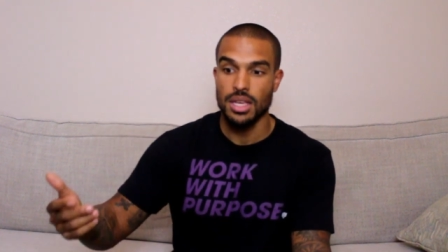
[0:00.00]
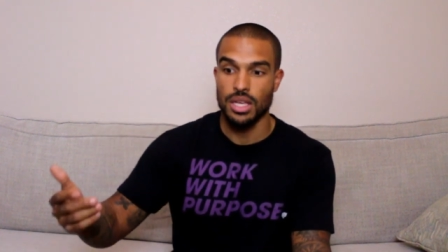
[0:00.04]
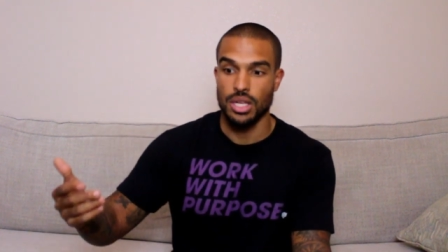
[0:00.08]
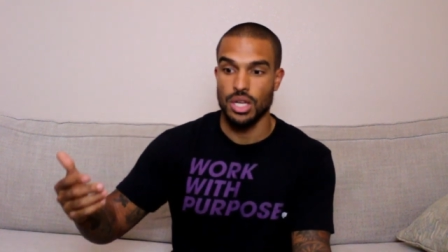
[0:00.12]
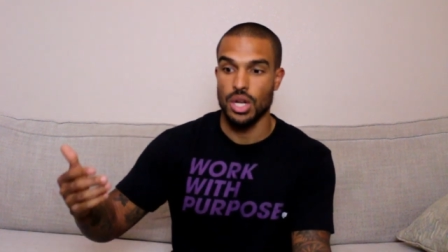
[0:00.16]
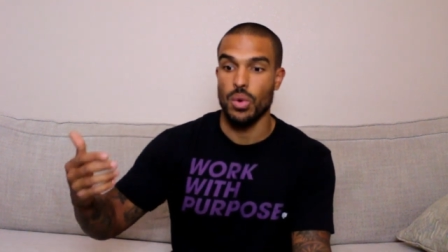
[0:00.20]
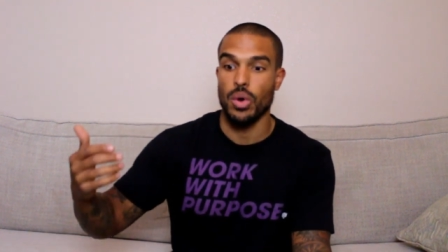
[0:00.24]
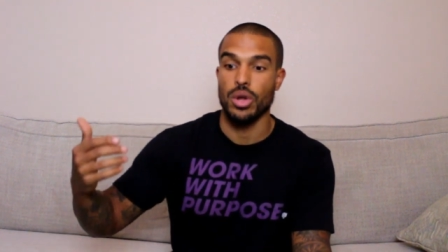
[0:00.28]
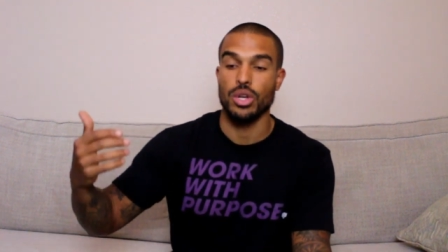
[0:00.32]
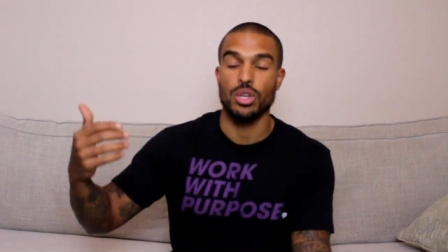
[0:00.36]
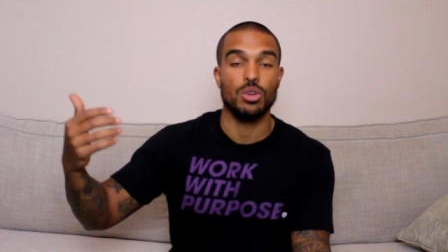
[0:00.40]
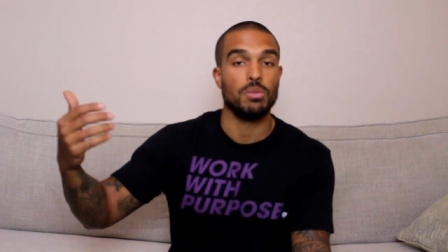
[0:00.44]

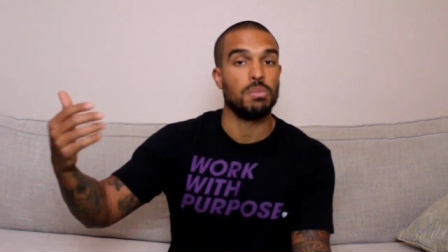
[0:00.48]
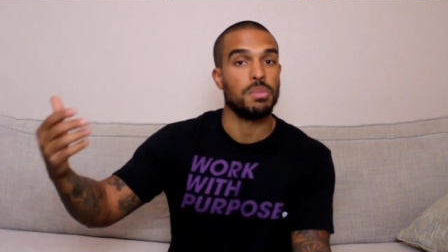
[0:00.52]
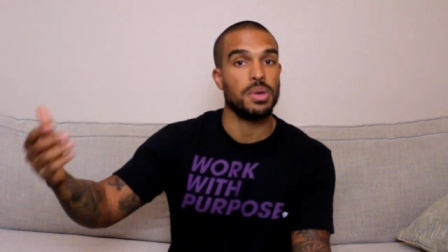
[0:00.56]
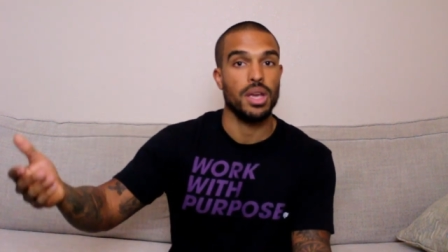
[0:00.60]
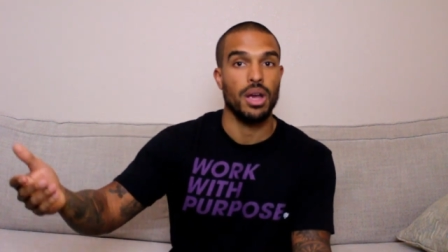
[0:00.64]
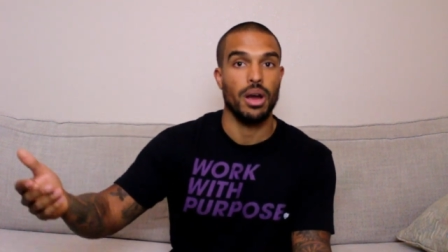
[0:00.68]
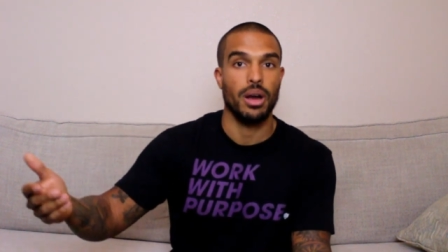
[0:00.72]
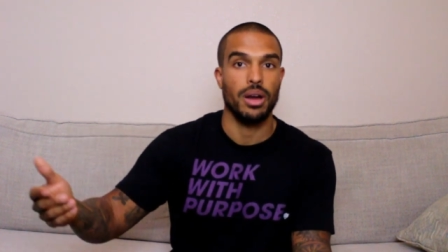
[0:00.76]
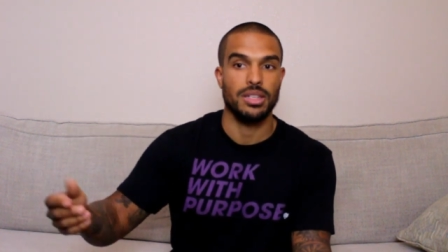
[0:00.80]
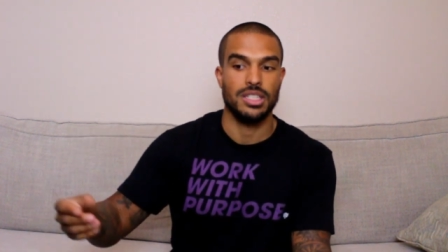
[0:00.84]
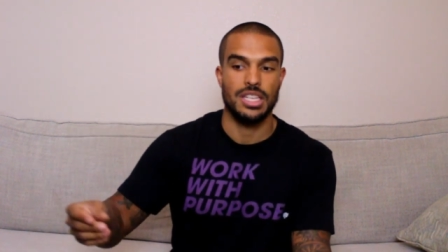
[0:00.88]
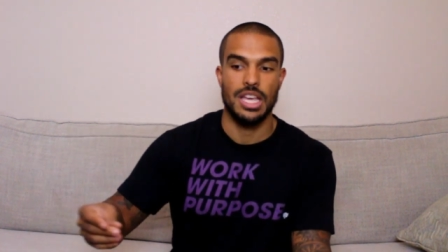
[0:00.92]
you know, a new
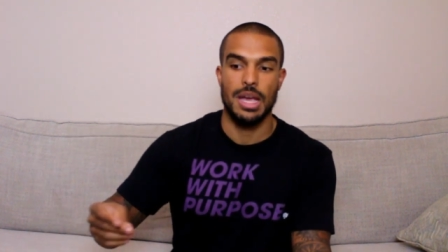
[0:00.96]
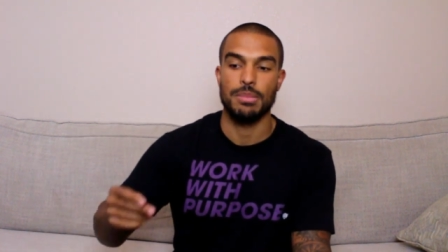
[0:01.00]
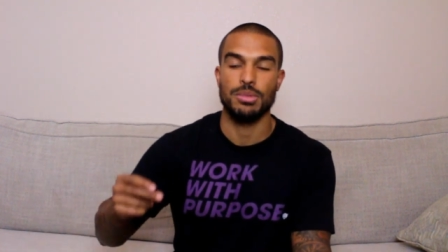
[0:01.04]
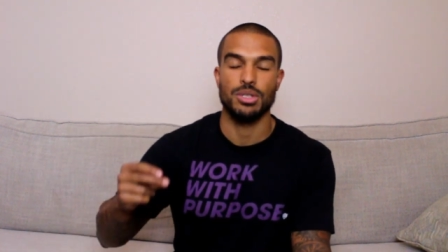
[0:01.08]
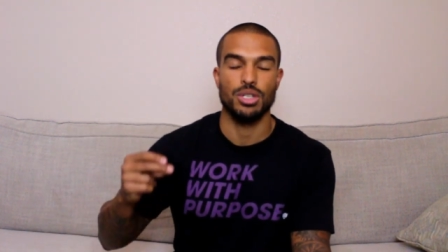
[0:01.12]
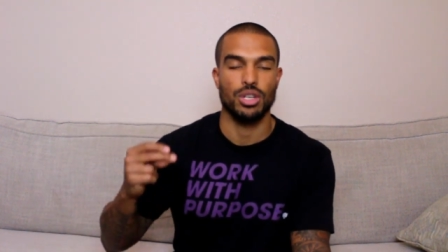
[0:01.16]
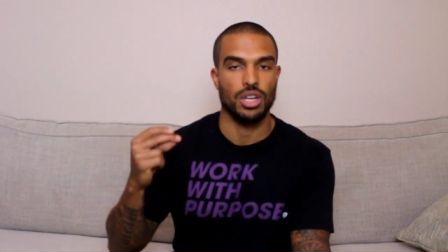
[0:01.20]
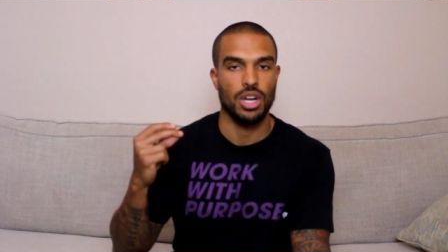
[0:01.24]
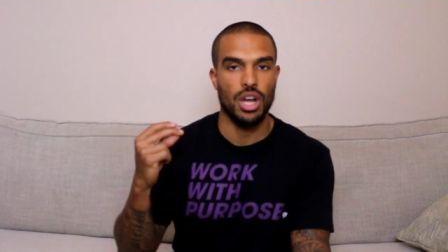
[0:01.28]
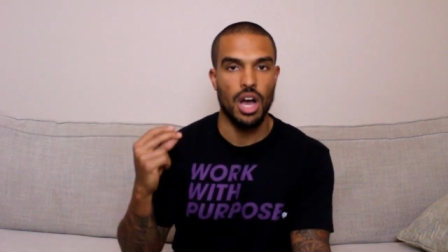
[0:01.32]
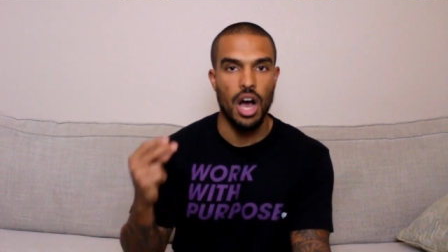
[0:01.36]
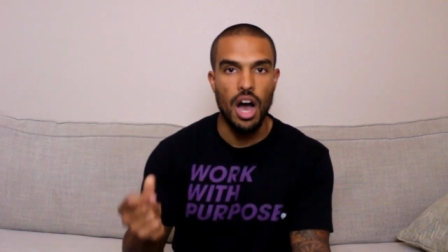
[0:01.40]
PR
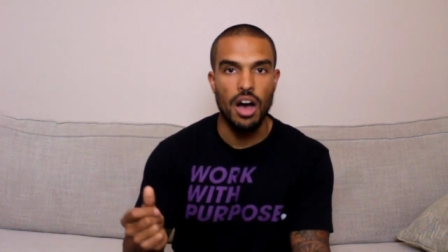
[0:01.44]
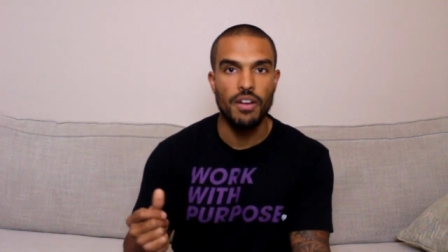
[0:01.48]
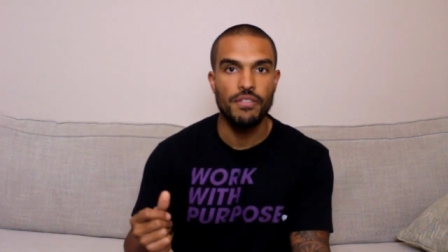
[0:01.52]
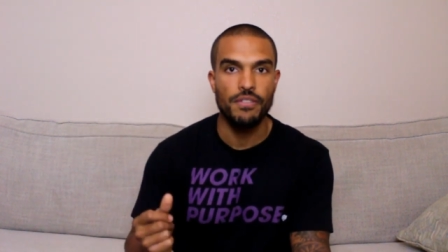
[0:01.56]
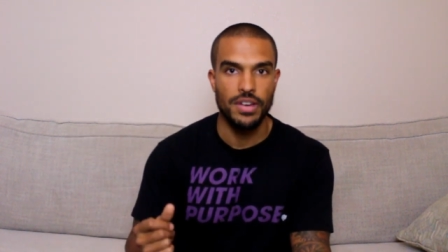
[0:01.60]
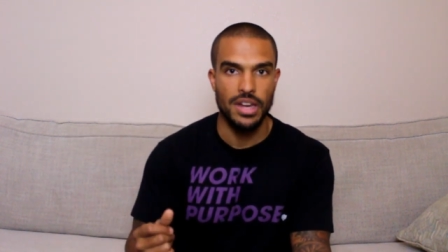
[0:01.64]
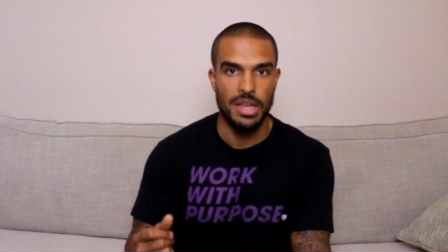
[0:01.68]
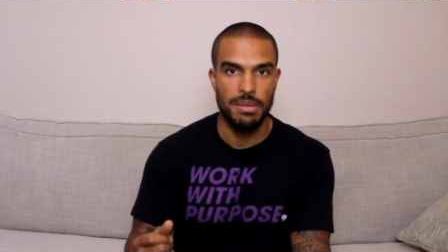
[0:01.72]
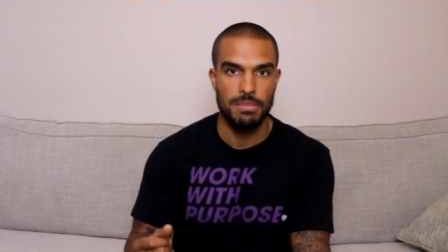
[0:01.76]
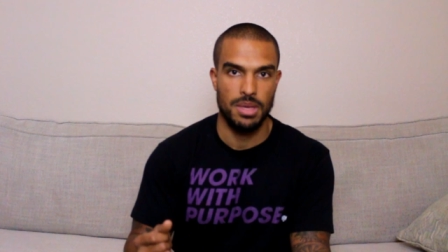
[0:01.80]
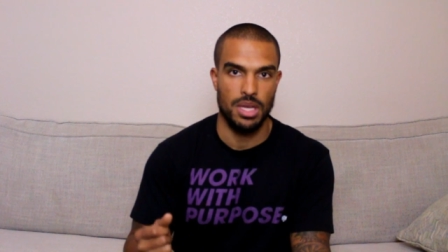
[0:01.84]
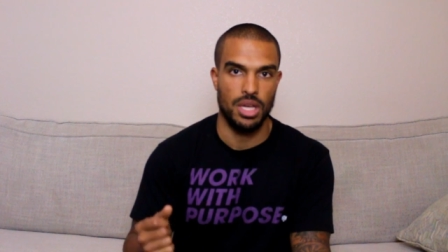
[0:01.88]
attempt, you're
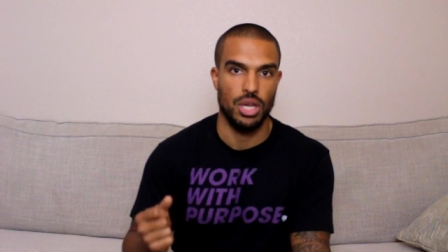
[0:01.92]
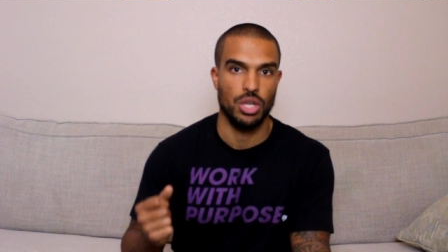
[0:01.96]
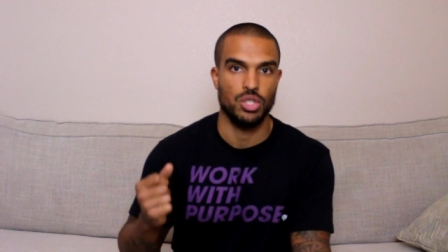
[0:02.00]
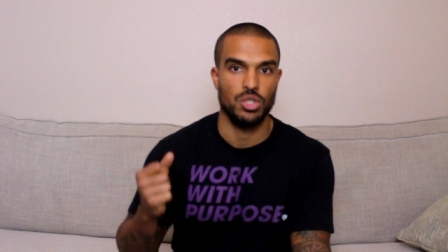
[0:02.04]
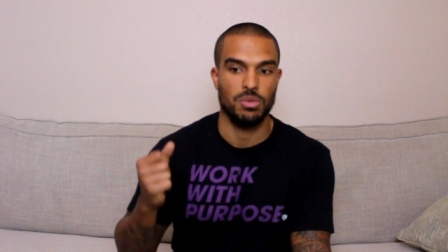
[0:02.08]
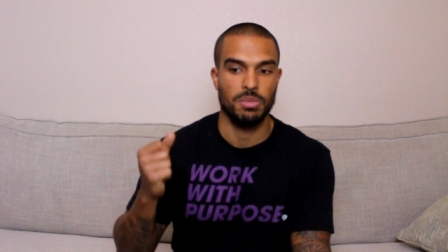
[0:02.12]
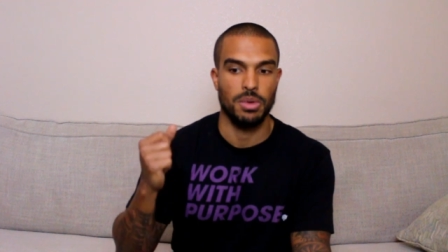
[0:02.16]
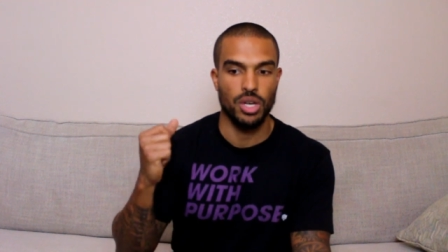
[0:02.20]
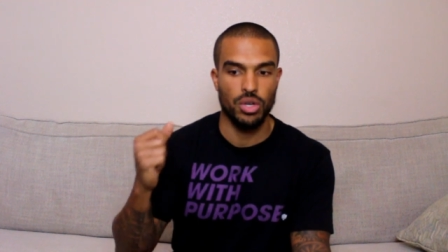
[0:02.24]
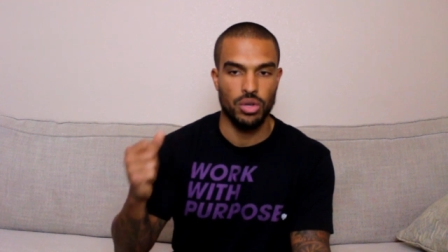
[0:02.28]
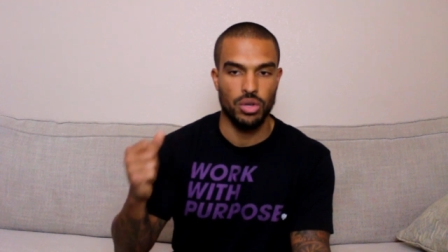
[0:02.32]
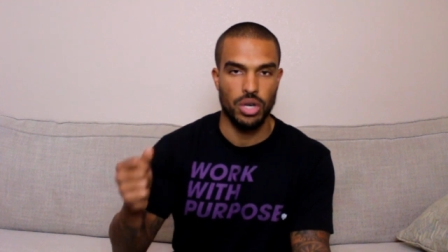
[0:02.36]
confident
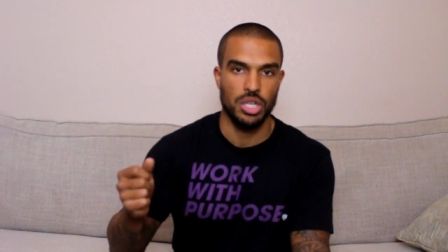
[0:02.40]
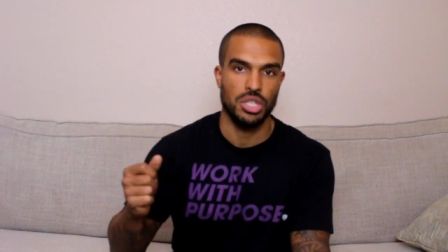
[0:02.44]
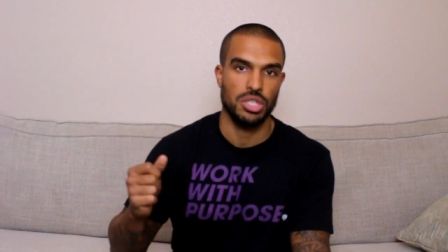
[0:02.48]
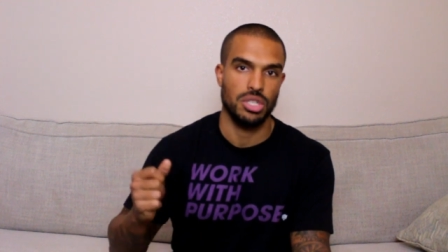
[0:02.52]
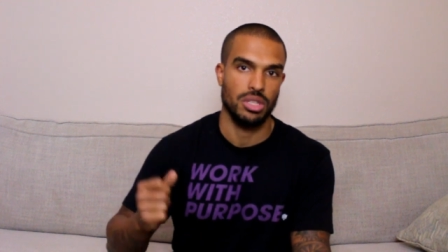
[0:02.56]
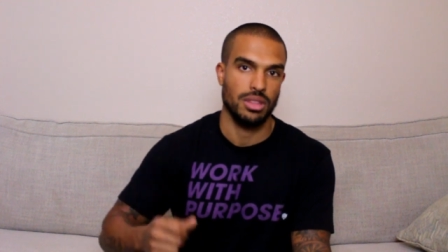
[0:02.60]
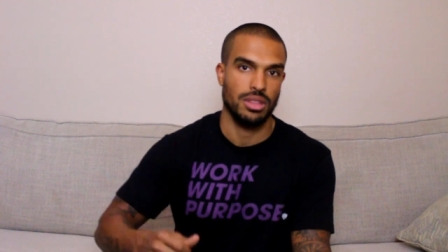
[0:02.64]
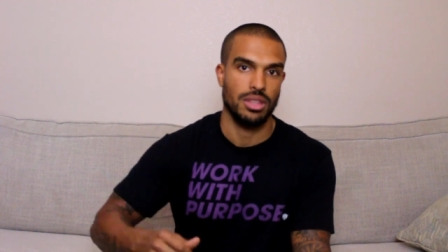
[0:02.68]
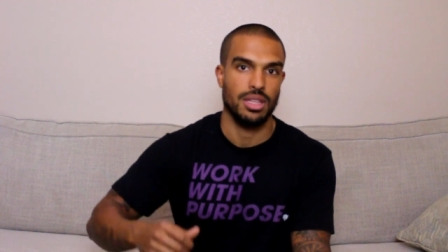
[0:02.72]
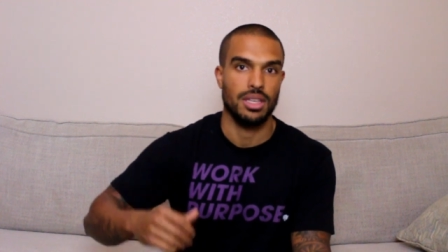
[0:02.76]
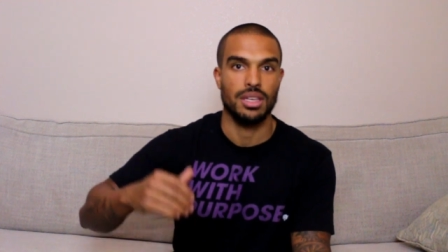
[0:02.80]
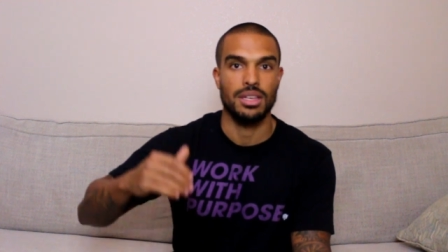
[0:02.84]
because you've been
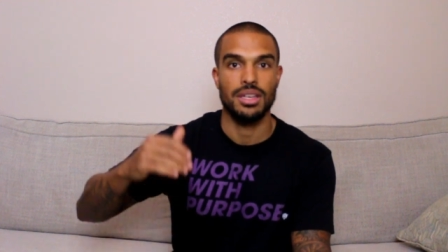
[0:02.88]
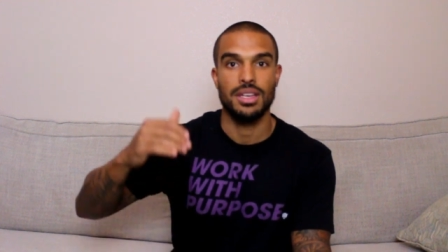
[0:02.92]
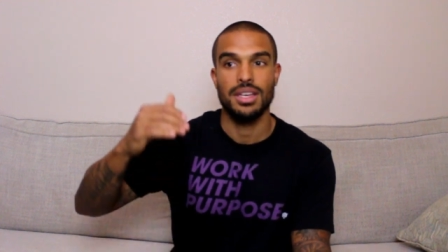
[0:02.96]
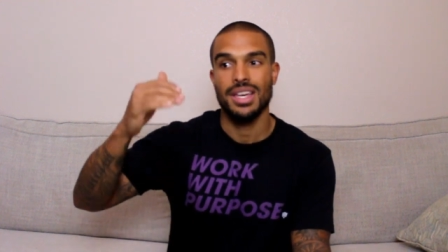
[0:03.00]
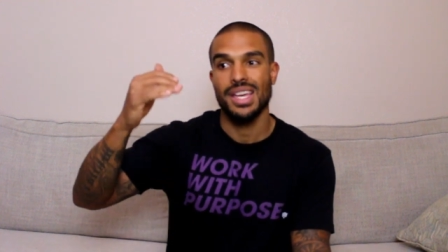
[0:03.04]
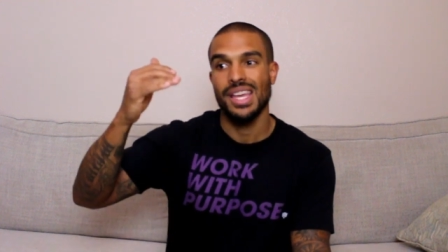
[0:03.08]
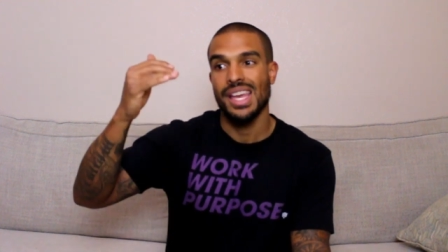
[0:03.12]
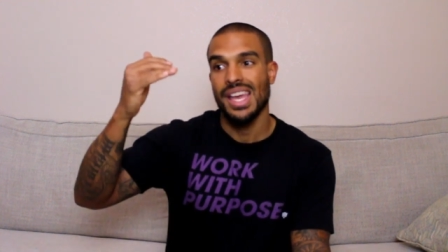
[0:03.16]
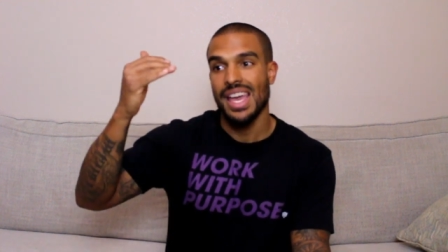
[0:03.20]
crushing the